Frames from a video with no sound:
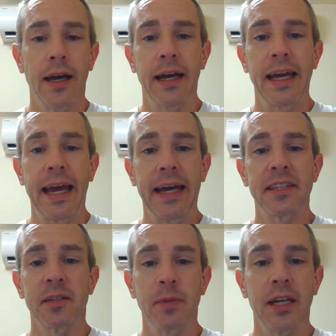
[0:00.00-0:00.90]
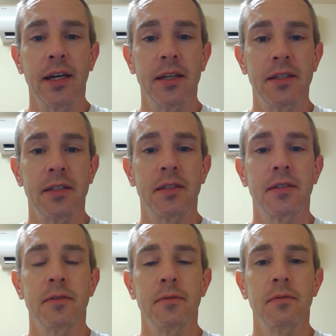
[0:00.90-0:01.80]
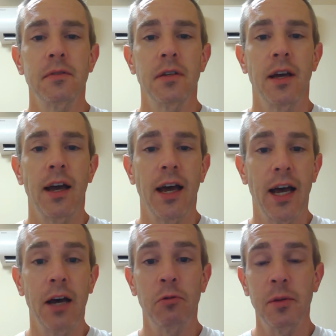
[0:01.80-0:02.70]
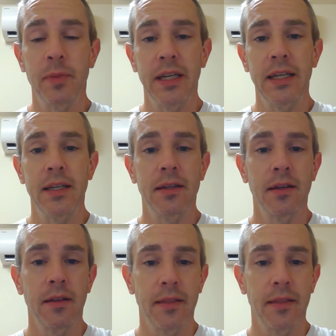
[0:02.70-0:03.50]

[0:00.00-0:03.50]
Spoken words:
I ask because I want to be